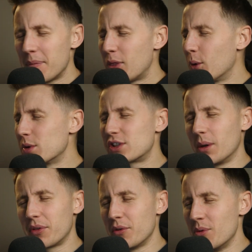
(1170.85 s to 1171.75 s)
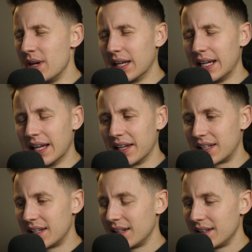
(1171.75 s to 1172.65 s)
There was something really
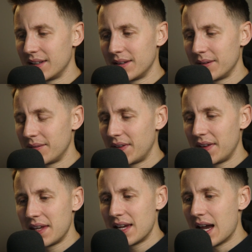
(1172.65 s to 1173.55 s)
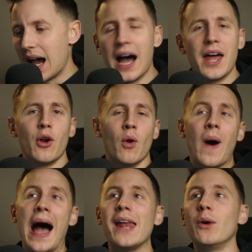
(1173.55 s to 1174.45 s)
like, I don't
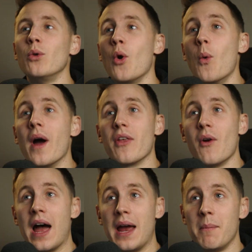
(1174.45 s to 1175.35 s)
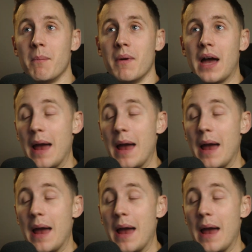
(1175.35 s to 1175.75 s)
know whether I'm